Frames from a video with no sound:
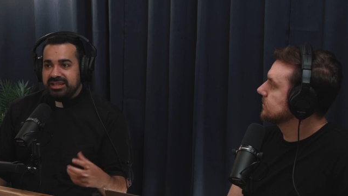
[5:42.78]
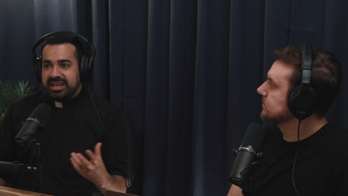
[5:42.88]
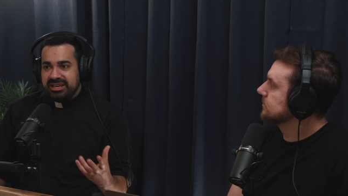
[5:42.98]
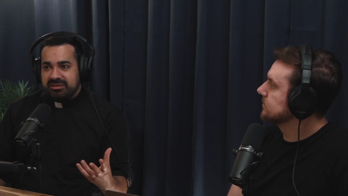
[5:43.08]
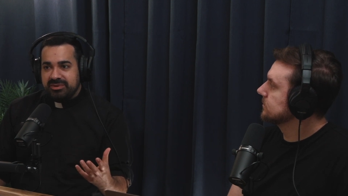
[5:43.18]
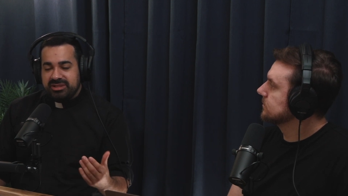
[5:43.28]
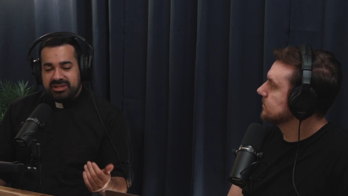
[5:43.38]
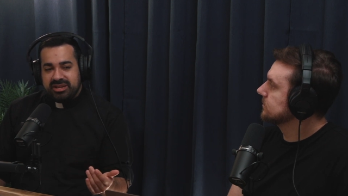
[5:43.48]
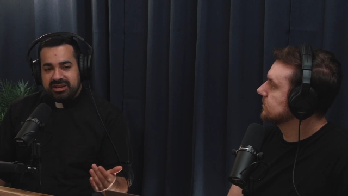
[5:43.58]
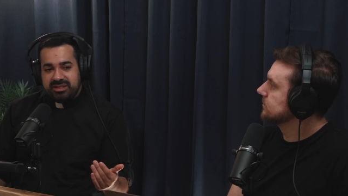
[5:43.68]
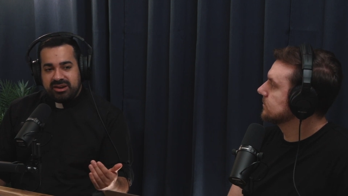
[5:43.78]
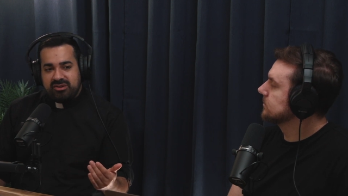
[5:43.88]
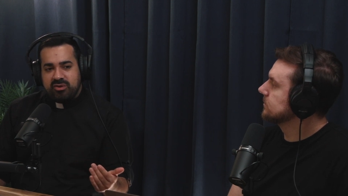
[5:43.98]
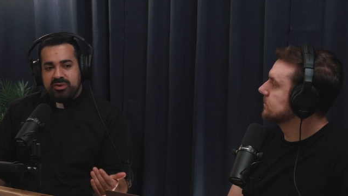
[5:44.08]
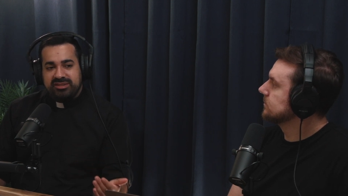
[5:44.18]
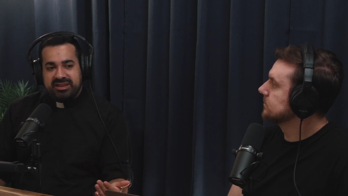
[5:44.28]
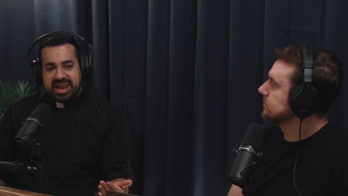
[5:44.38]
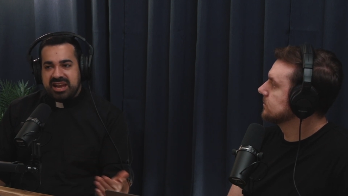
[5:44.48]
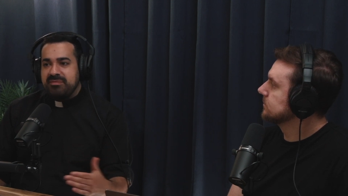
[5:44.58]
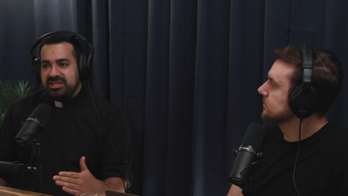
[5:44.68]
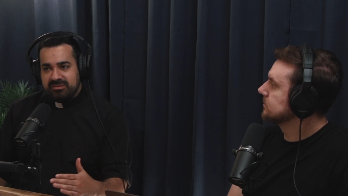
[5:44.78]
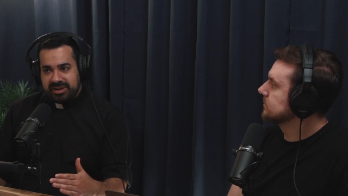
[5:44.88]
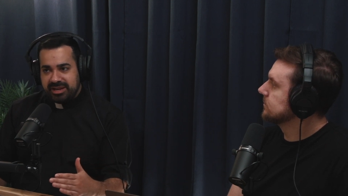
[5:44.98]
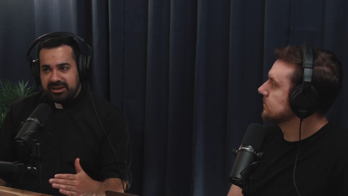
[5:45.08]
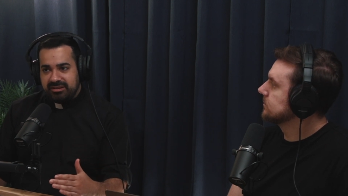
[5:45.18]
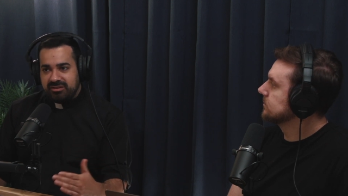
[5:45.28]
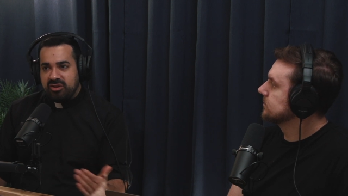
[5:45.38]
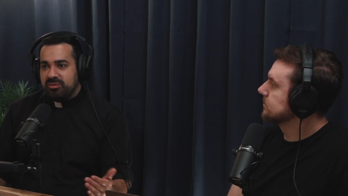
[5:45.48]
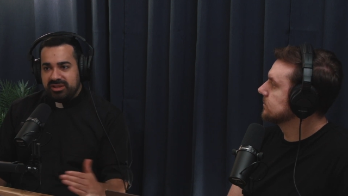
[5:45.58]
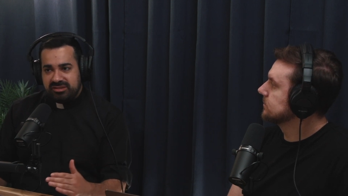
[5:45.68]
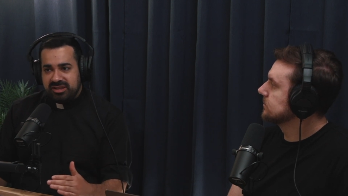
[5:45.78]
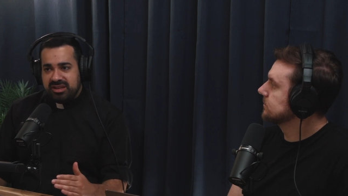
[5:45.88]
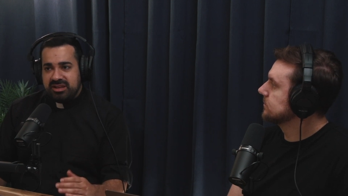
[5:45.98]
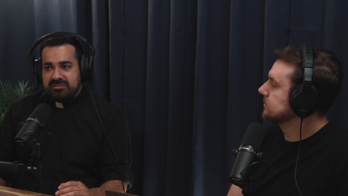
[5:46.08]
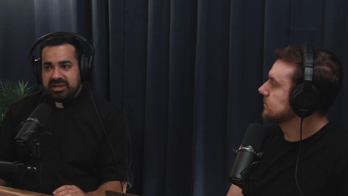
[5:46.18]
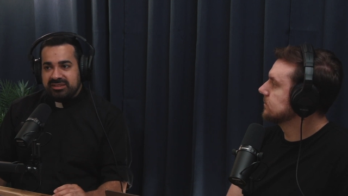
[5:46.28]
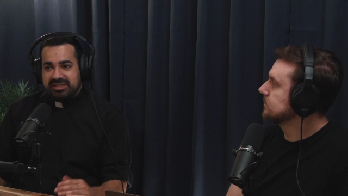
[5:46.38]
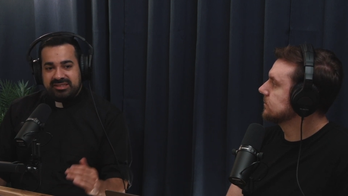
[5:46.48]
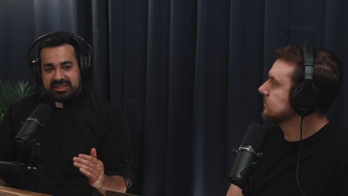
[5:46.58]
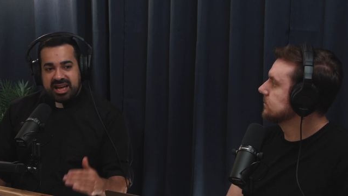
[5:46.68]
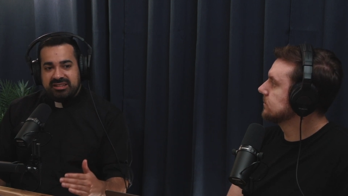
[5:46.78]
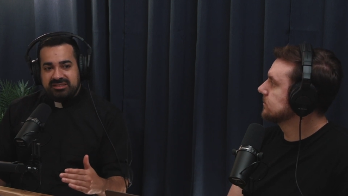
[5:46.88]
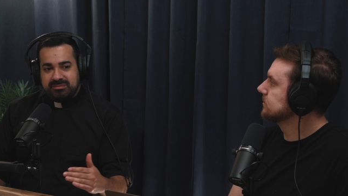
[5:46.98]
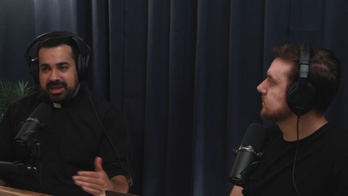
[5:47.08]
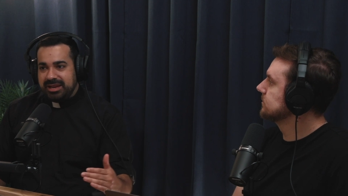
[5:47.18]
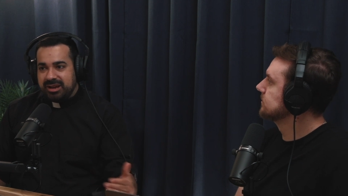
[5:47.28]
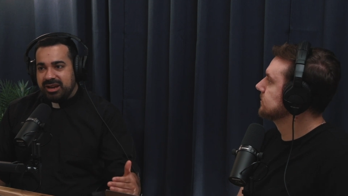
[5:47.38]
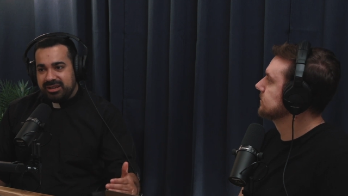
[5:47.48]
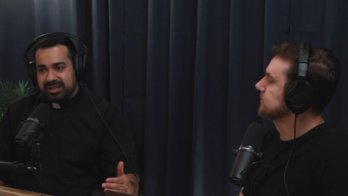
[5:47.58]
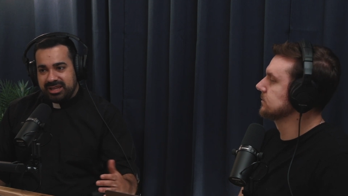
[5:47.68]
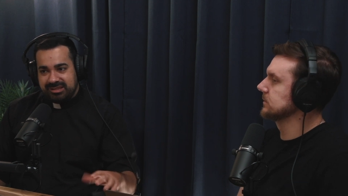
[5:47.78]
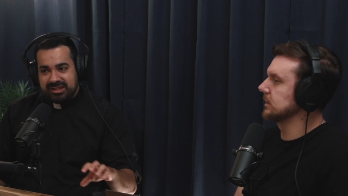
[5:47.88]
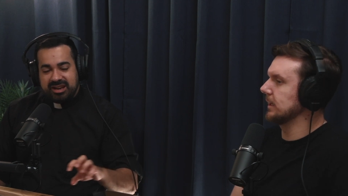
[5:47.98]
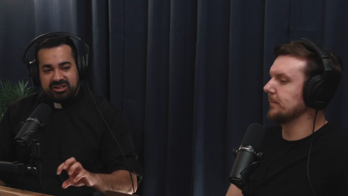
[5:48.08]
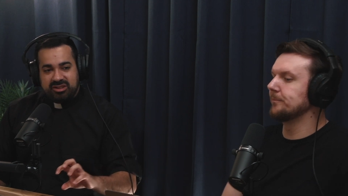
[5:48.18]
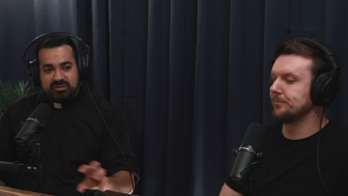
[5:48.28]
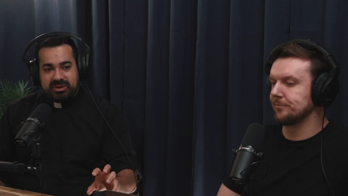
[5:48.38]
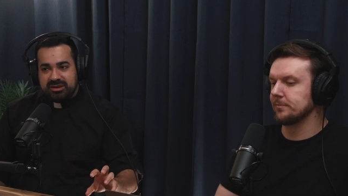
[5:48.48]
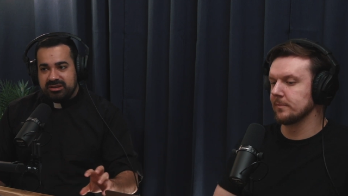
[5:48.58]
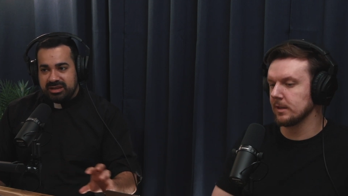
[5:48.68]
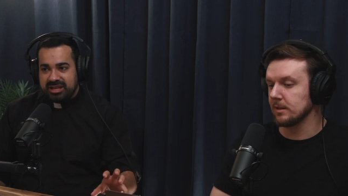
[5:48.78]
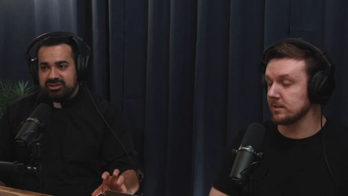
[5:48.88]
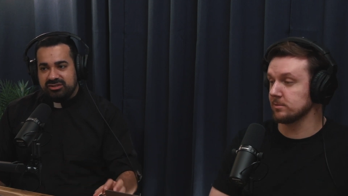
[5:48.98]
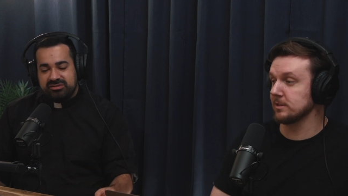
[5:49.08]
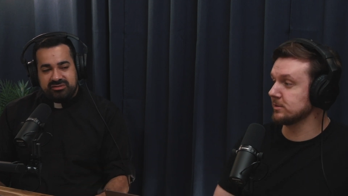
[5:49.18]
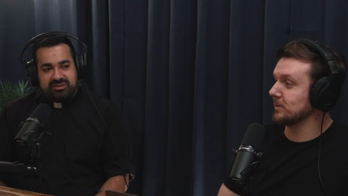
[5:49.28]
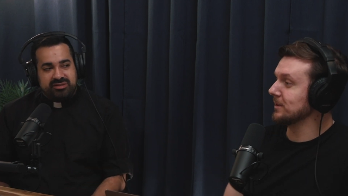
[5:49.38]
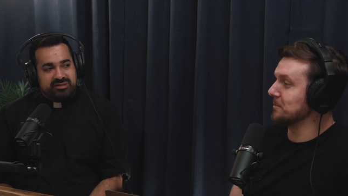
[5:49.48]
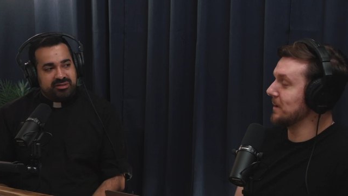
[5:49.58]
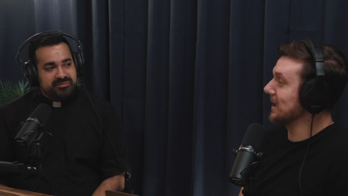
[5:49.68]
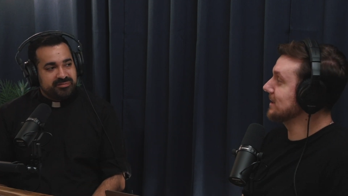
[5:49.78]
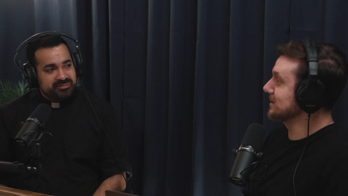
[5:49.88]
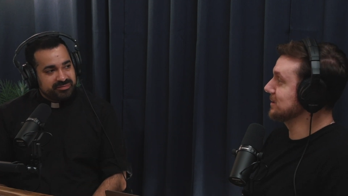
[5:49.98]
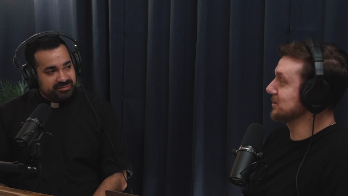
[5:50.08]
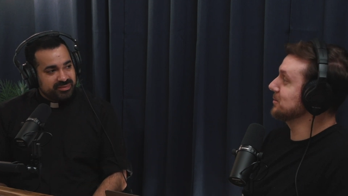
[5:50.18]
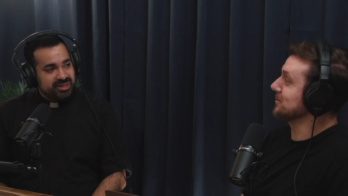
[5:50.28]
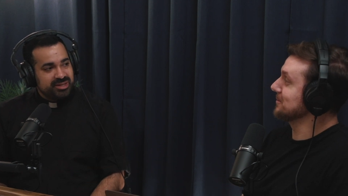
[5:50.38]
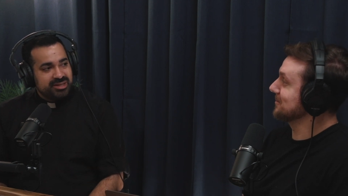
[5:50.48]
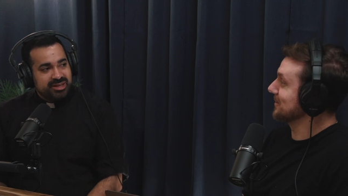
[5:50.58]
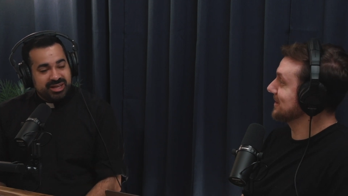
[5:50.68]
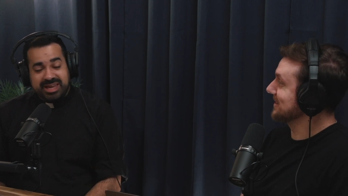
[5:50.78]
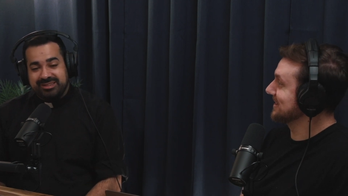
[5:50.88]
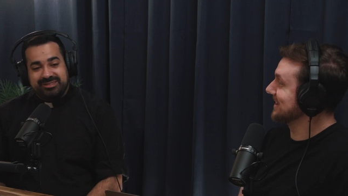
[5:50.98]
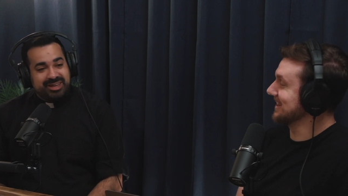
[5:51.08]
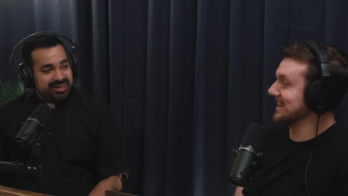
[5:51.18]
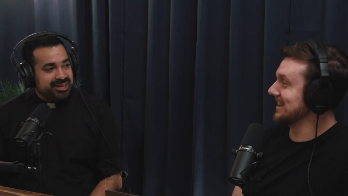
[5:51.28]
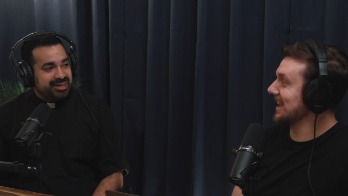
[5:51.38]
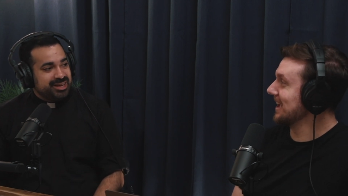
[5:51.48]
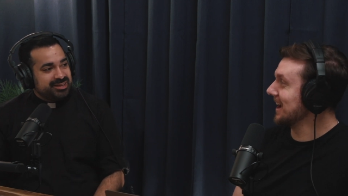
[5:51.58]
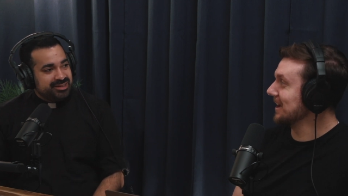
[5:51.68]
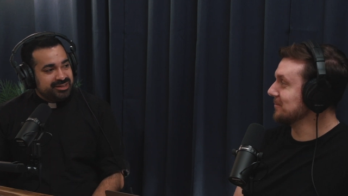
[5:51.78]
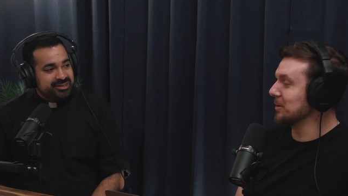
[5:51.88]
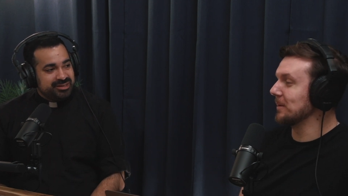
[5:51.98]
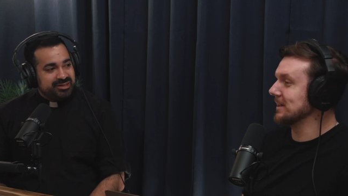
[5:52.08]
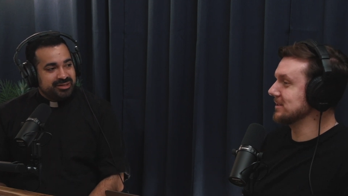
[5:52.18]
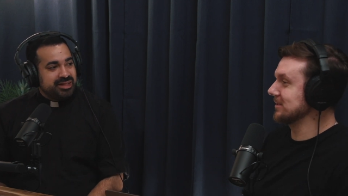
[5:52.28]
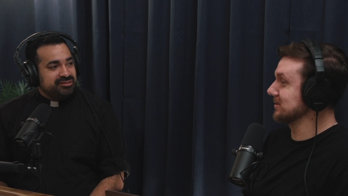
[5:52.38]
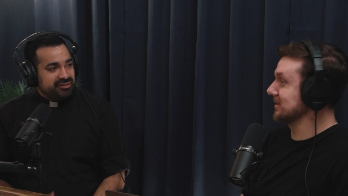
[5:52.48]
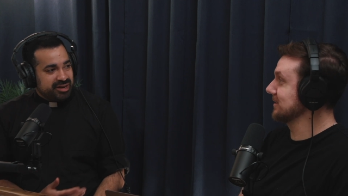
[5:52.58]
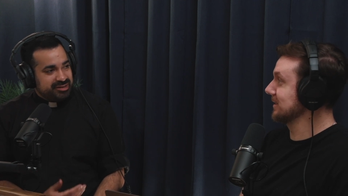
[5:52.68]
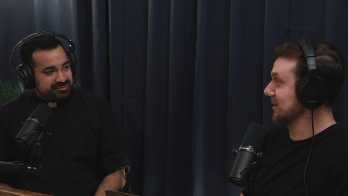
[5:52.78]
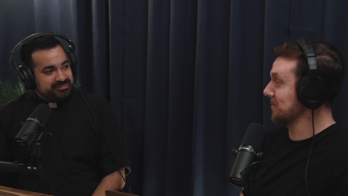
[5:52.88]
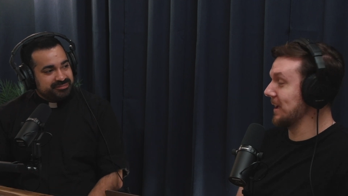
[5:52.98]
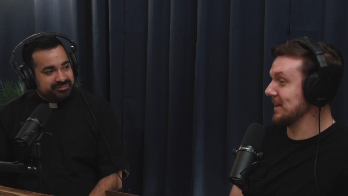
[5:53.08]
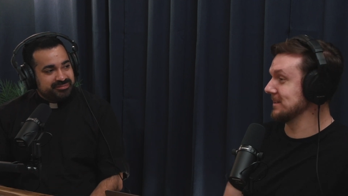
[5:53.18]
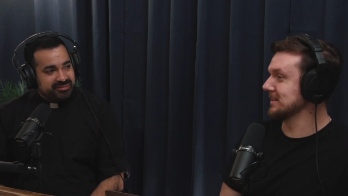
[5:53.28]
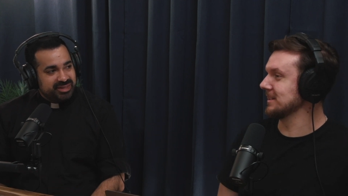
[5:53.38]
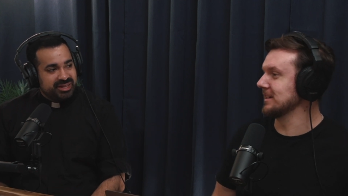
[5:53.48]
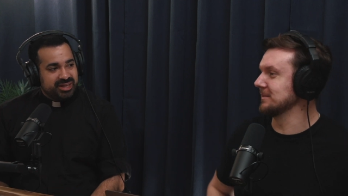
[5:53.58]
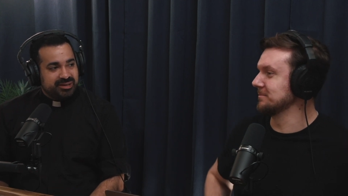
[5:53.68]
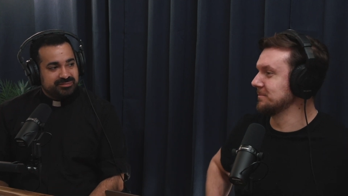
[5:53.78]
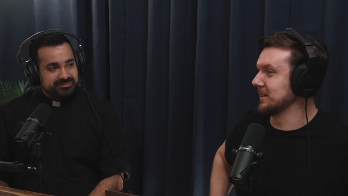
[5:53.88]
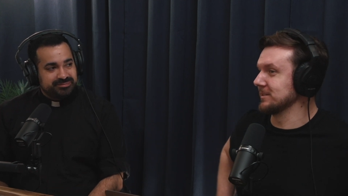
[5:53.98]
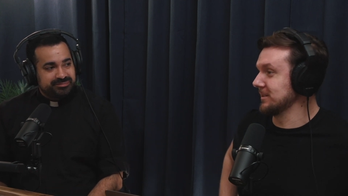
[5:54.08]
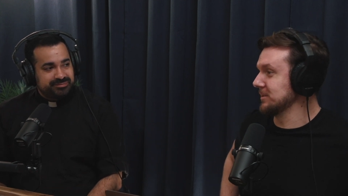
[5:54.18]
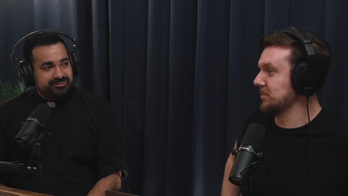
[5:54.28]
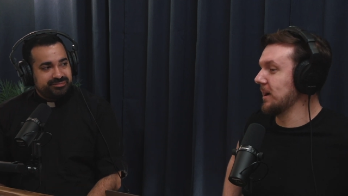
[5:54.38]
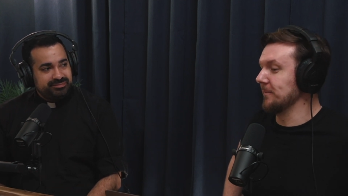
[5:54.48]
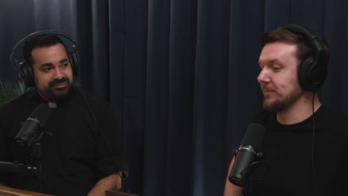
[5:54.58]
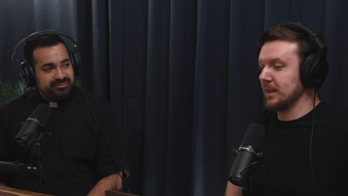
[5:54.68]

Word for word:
Speaker 1: enlightened but they, they are always an enemy to mankind always right because it's not mankind. Like it's not yeah. human
Speaker 2: nature. That's, that's why they're so. banned in Dune, right? Yes, yeah, yeah, yeah. AI and robots. That's right. They're mm-hmm. banned um, yeah. because of this problem.